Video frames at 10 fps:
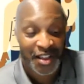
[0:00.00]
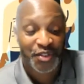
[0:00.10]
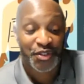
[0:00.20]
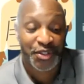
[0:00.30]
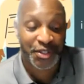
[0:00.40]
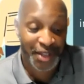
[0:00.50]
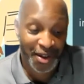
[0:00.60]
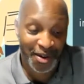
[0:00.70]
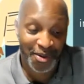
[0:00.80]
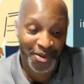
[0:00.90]

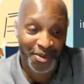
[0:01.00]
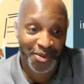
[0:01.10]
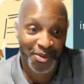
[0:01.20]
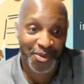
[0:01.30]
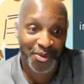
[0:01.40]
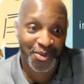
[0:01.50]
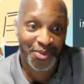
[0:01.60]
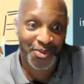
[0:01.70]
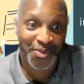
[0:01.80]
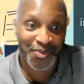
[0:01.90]
So,
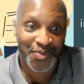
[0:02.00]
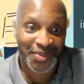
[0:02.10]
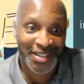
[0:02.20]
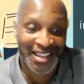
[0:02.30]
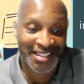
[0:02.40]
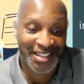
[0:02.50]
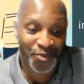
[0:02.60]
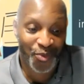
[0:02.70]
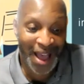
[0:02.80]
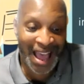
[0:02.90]
is it
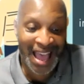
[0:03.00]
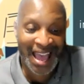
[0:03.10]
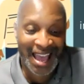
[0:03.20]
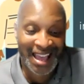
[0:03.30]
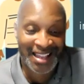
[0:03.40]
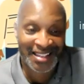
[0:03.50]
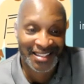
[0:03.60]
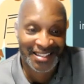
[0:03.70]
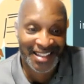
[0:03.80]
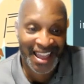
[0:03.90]

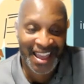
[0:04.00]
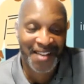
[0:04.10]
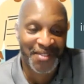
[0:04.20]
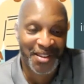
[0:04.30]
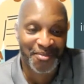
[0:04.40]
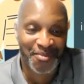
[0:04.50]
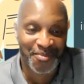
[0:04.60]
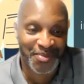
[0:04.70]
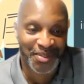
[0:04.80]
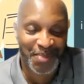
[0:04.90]
wise to have them
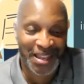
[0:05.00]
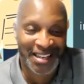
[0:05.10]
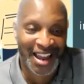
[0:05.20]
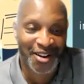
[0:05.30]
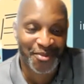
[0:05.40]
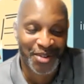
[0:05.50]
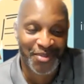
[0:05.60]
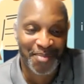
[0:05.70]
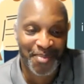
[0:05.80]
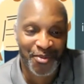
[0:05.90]
spend not only with
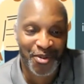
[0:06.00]
grandparents?